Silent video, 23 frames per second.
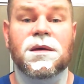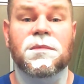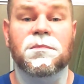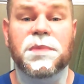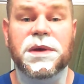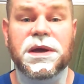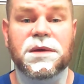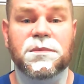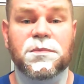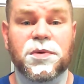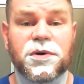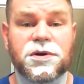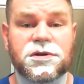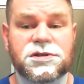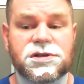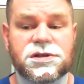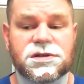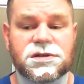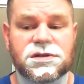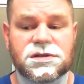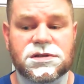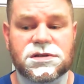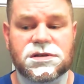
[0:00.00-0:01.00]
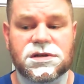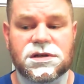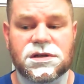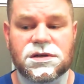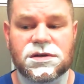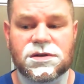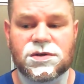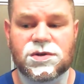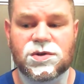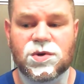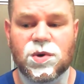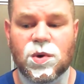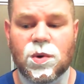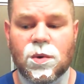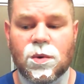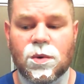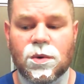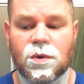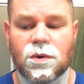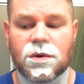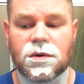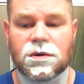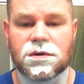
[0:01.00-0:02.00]
big pushes
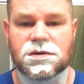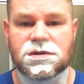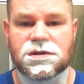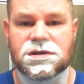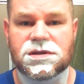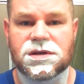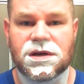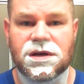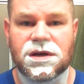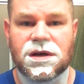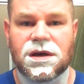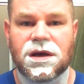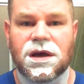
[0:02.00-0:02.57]
towards